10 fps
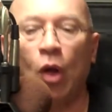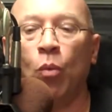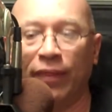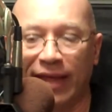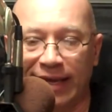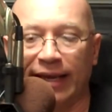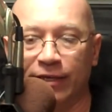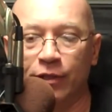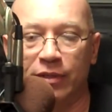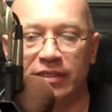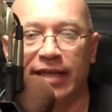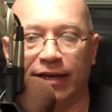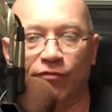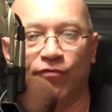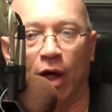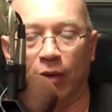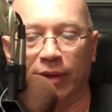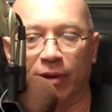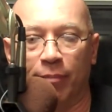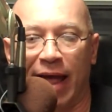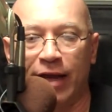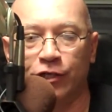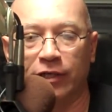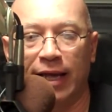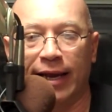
when they get into the state of following their passion.